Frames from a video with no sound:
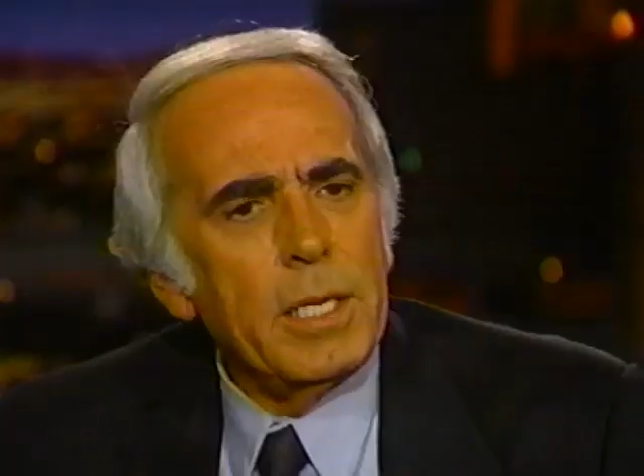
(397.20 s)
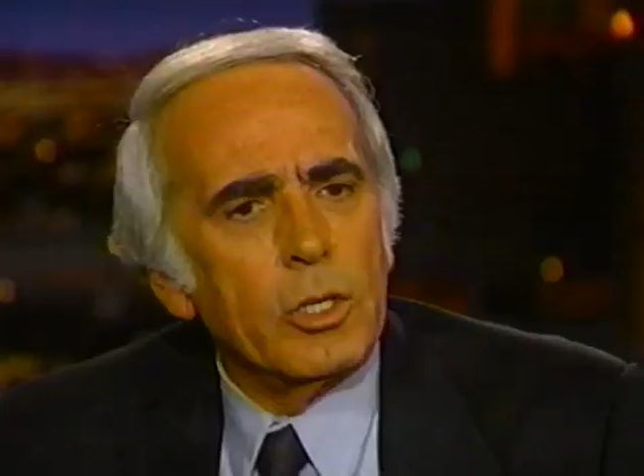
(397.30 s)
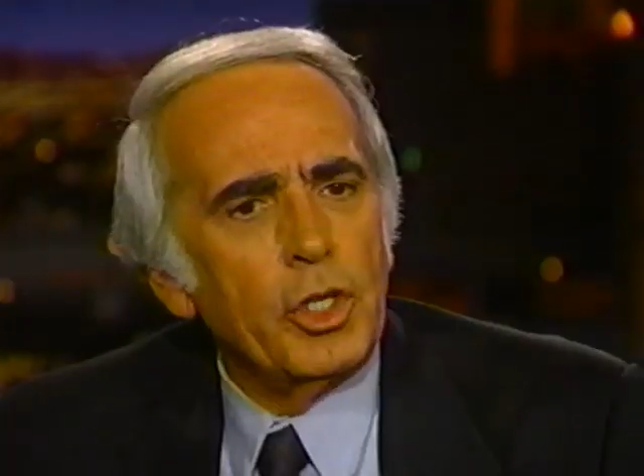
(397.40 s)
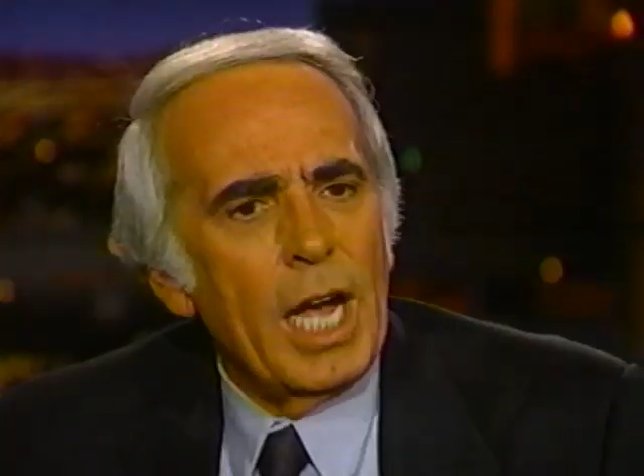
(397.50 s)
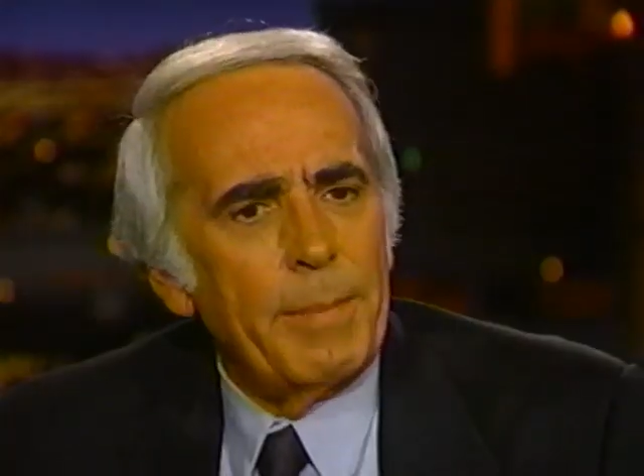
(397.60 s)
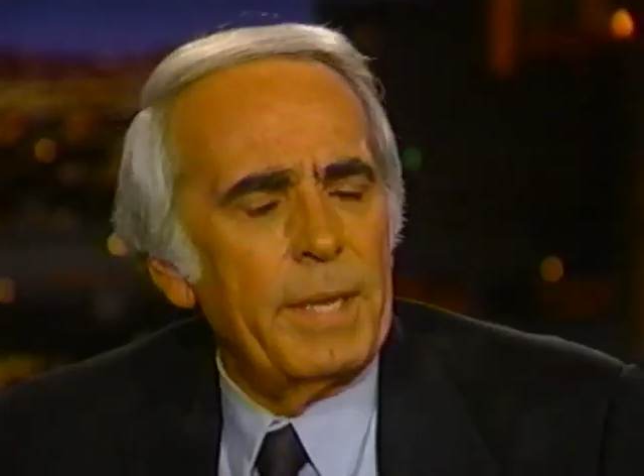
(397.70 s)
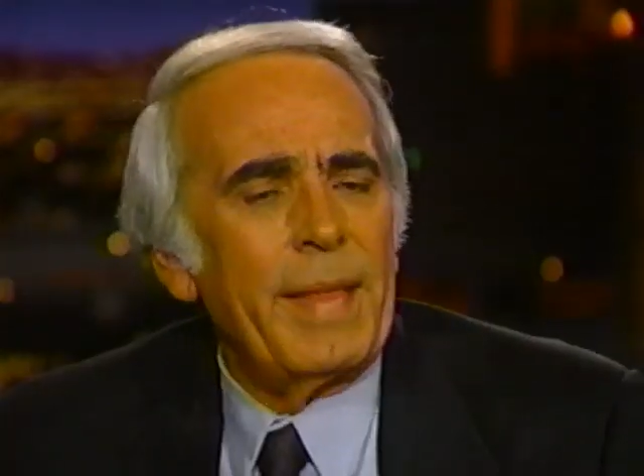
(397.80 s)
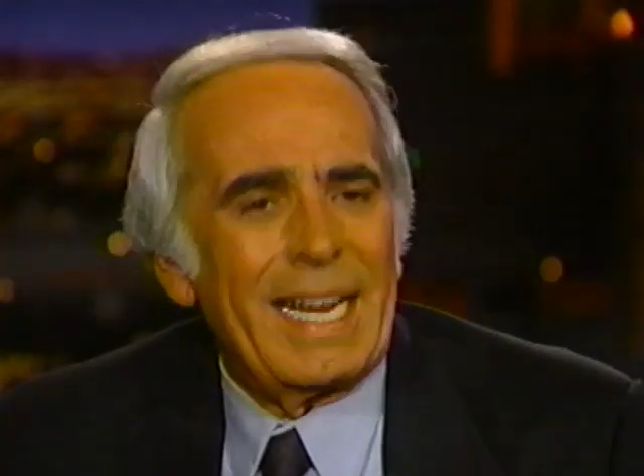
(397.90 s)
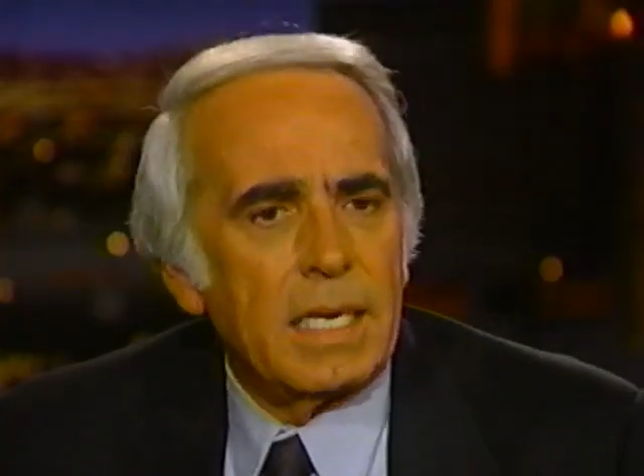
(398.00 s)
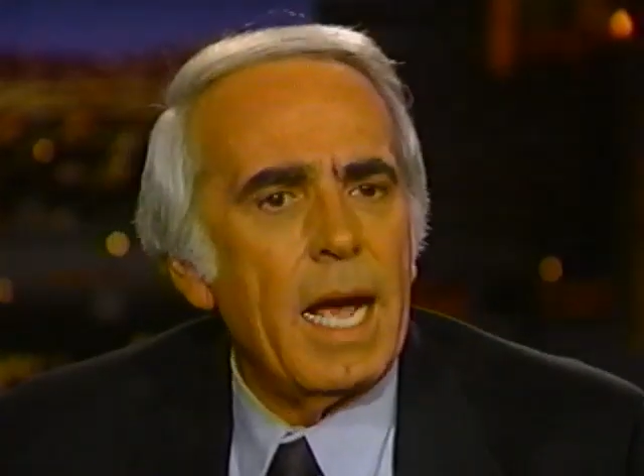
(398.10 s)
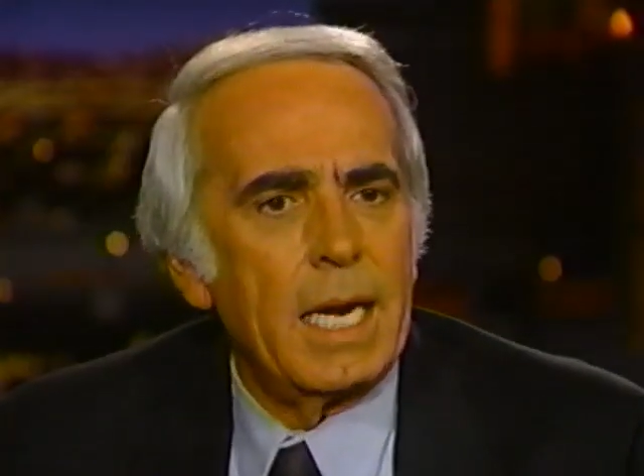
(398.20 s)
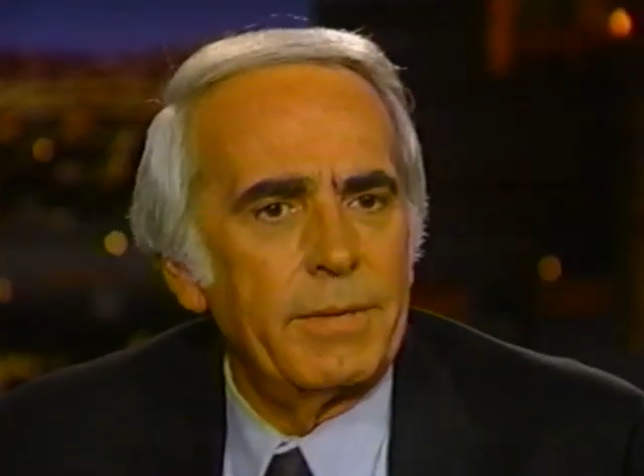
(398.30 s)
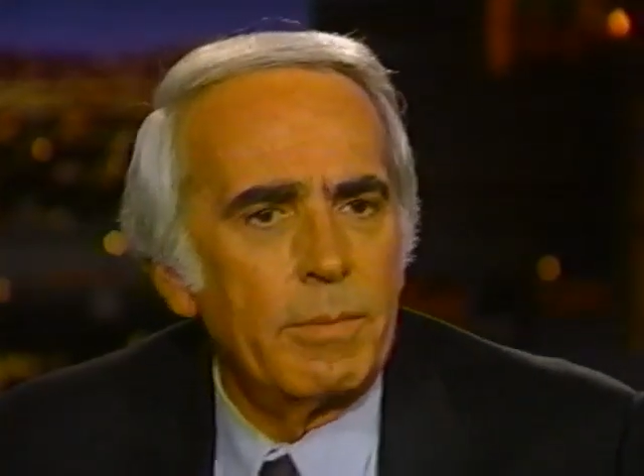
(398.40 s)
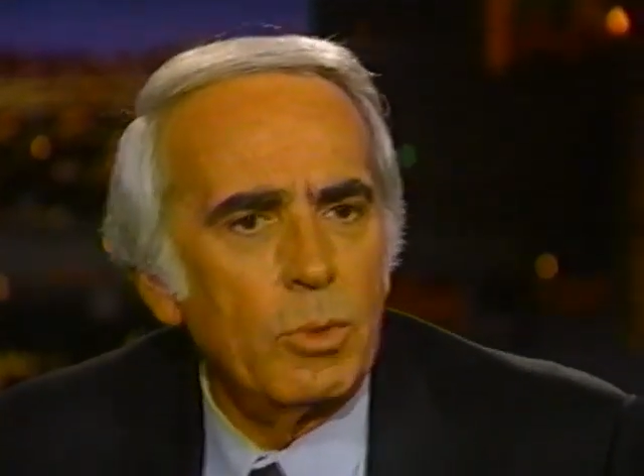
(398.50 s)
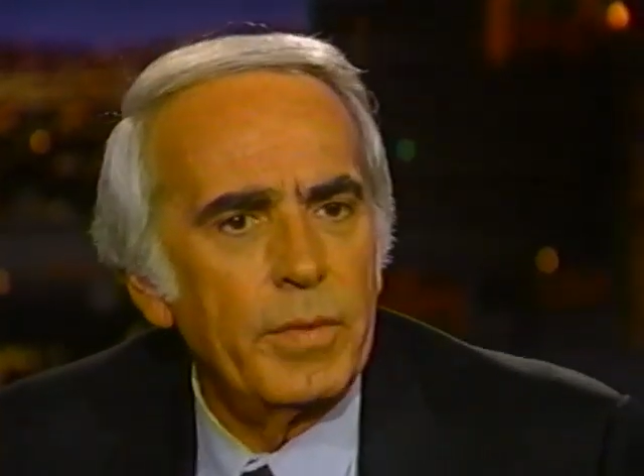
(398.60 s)
your job in that kind
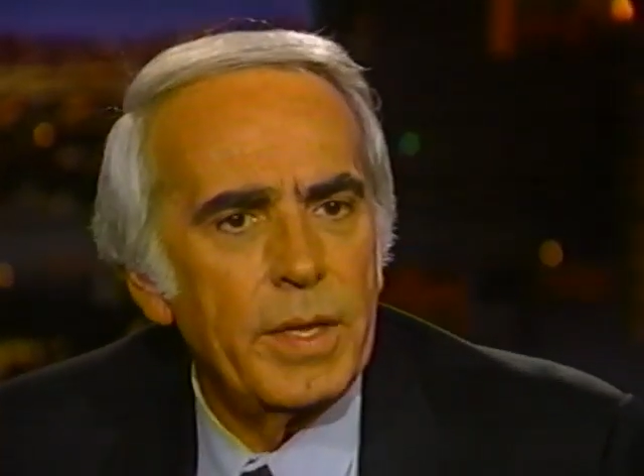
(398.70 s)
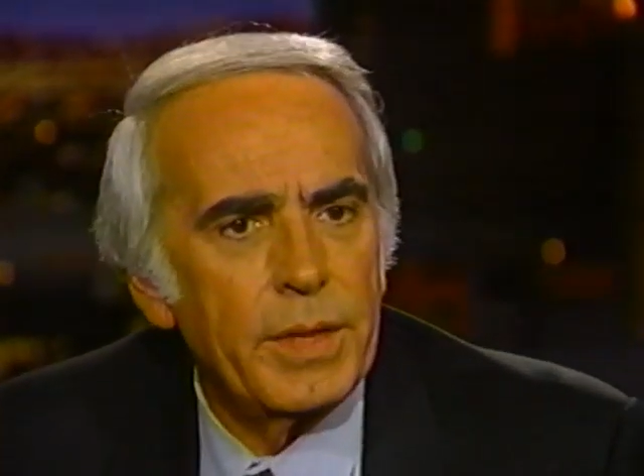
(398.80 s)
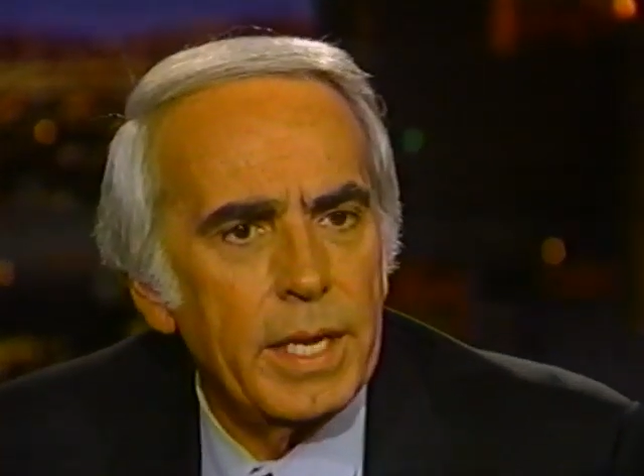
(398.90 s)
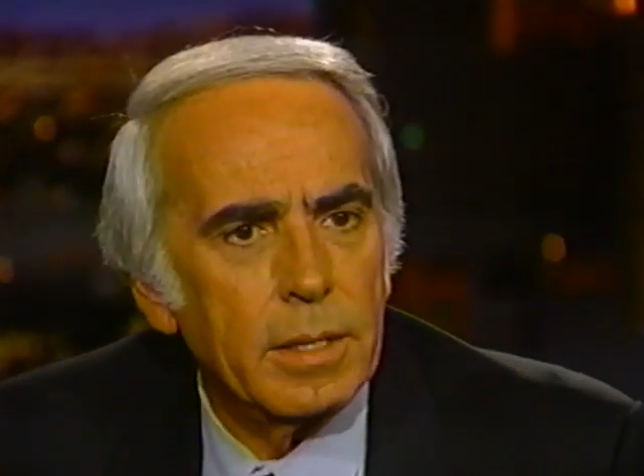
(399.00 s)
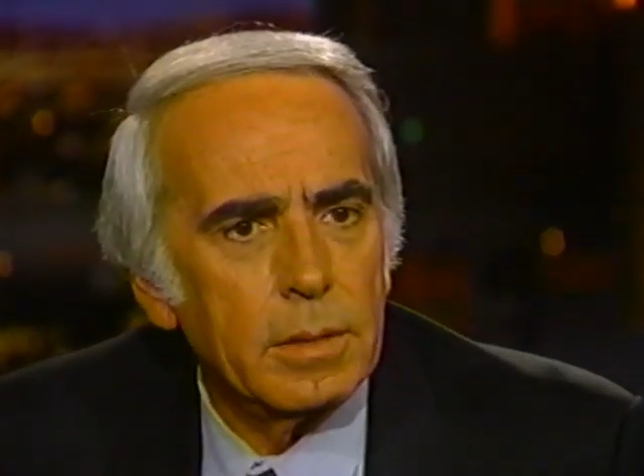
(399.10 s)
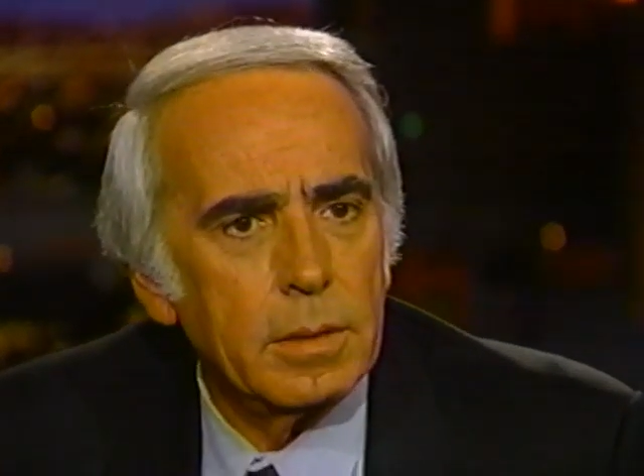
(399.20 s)
of a movie theater?